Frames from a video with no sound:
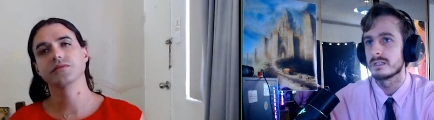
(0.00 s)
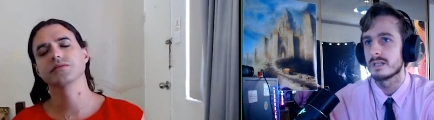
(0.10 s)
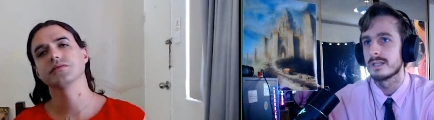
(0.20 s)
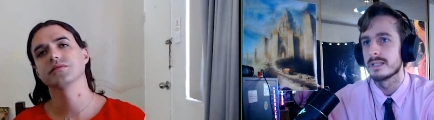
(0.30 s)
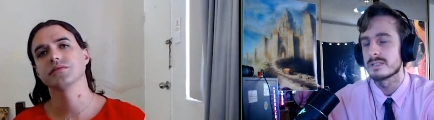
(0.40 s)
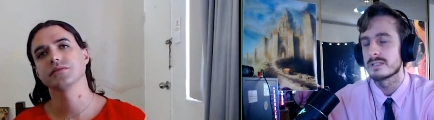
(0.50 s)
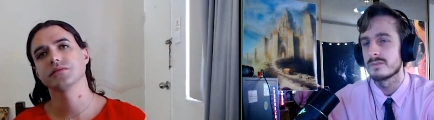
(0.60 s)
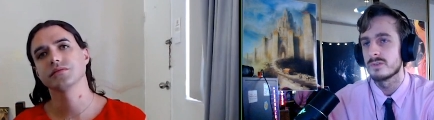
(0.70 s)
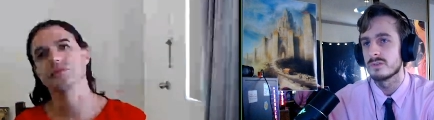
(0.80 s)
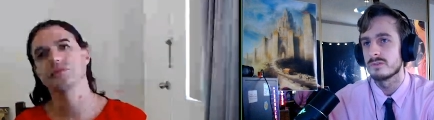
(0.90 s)
Speaker 1: unless if
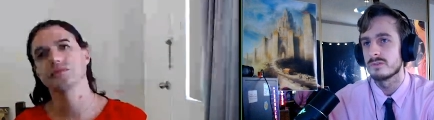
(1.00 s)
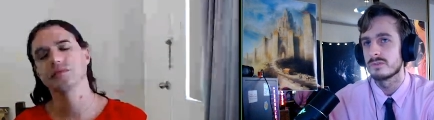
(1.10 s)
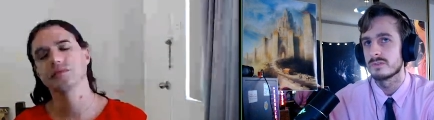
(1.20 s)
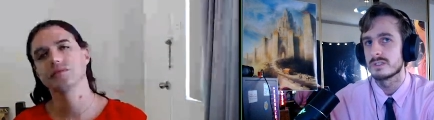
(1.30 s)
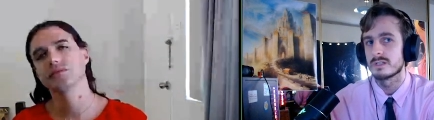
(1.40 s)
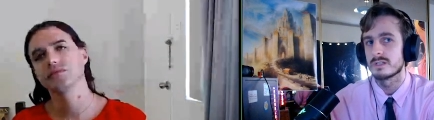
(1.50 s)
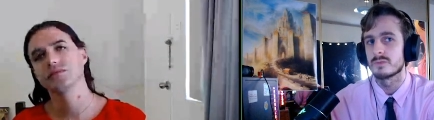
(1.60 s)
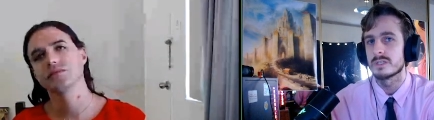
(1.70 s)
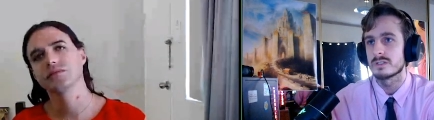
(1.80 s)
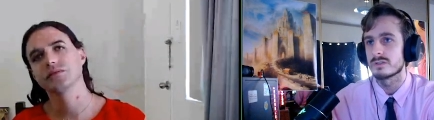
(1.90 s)
you've done
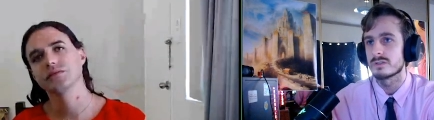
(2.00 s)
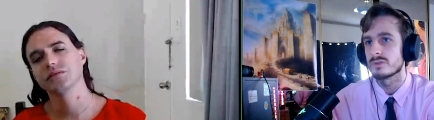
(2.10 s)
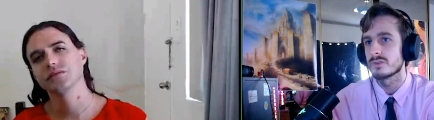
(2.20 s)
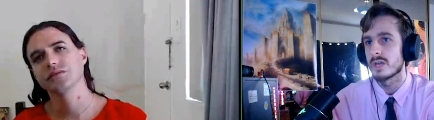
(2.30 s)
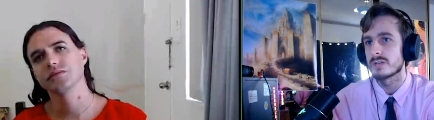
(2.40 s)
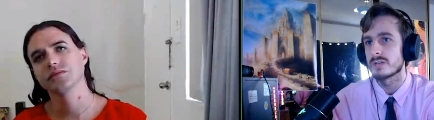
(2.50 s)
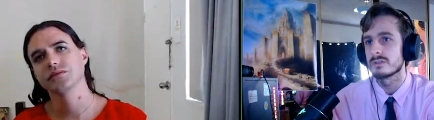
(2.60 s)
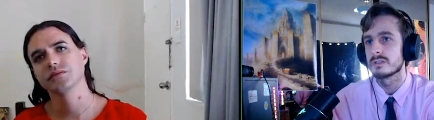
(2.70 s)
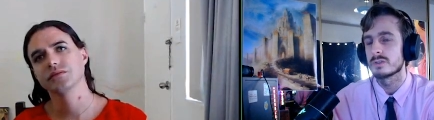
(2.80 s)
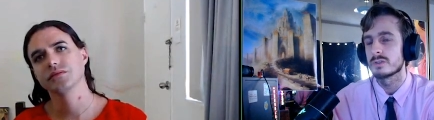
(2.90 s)
research or you
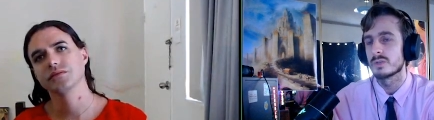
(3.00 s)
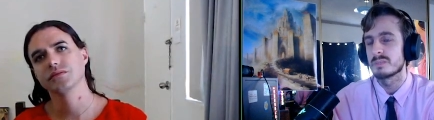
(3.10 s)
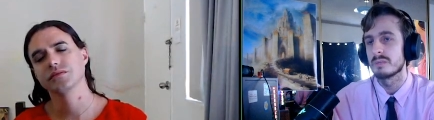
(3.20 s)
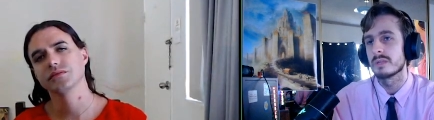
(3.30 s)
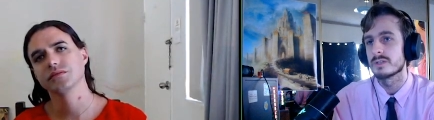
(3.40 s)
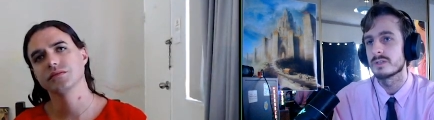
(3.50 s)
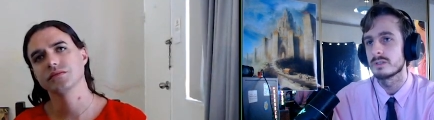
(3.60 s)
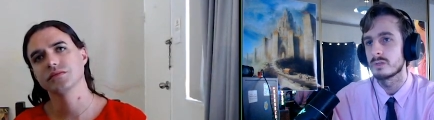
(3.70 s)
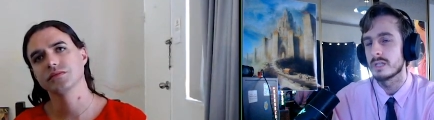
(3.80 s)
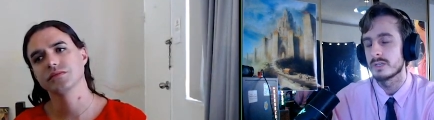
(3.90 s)
actually talk to people that don't
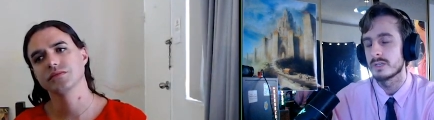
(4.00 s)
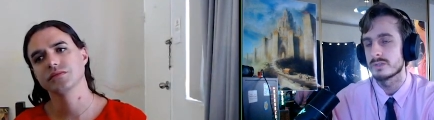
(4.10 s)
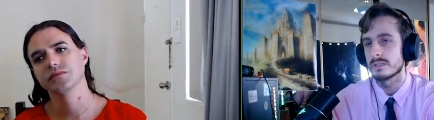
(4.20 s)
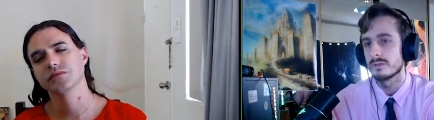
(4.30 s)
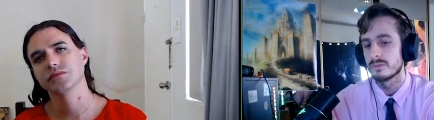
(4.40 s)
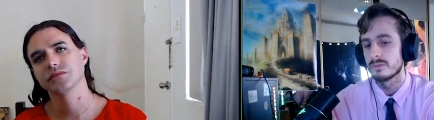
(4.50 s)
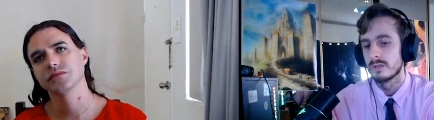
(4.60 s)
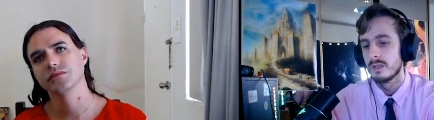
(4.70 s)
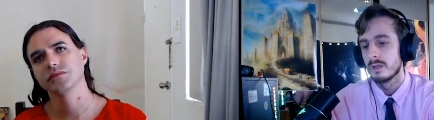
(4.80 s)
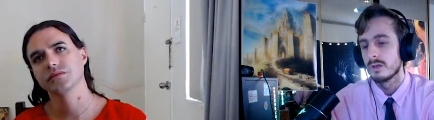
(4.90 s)
look like yourself
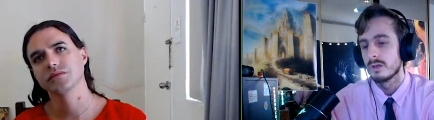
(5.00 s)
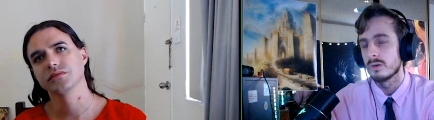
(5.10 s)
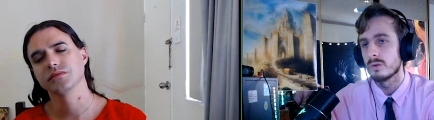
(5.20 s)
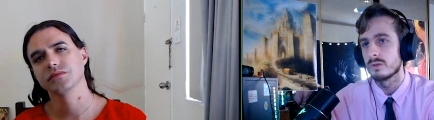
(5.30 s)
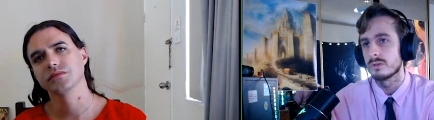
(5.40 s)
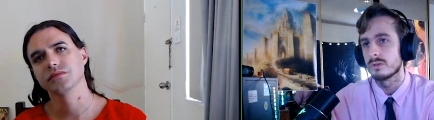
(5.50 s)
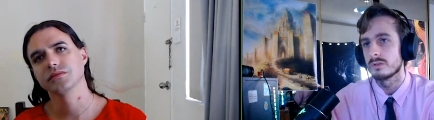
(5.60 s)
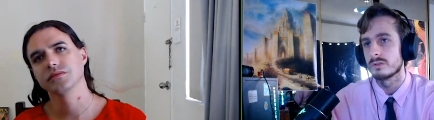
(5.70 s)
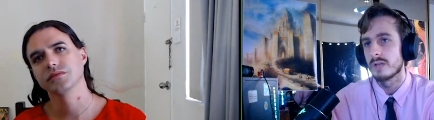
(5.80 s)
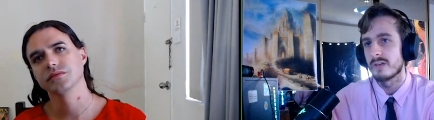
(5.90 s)
or
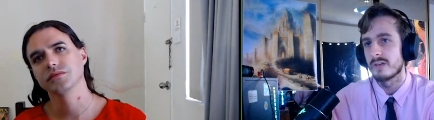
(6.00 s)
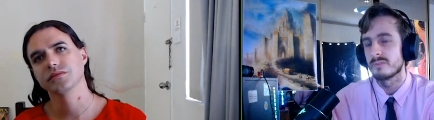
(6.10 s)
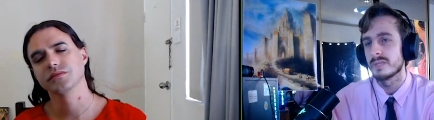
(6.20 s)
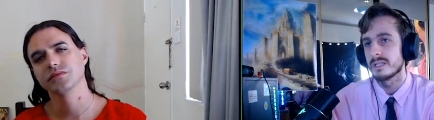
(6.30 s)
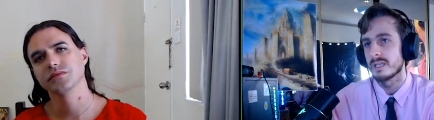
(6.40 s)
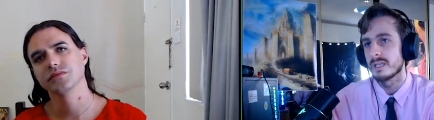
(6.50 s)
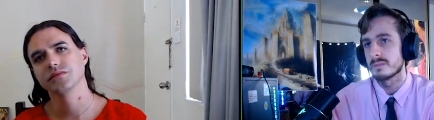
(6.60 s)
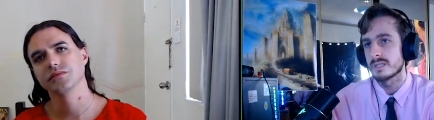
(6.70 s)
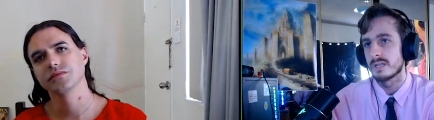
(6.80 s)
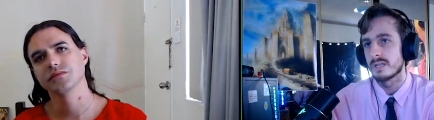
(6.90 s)
have played games
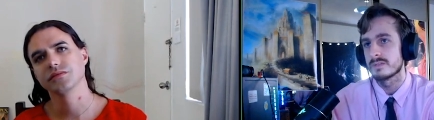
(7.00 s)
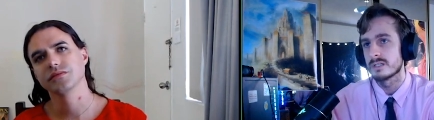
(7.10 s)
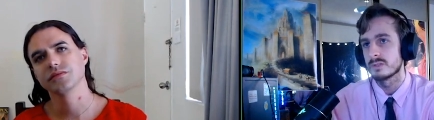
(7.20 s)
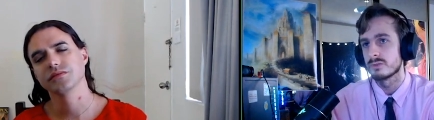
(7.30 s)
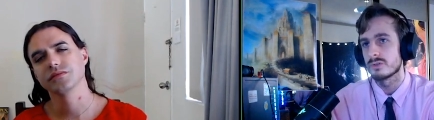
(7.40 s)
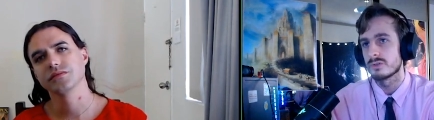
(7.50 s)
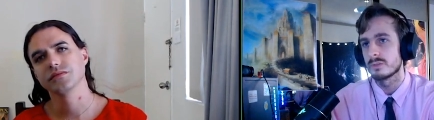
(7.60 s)
that have done good jobs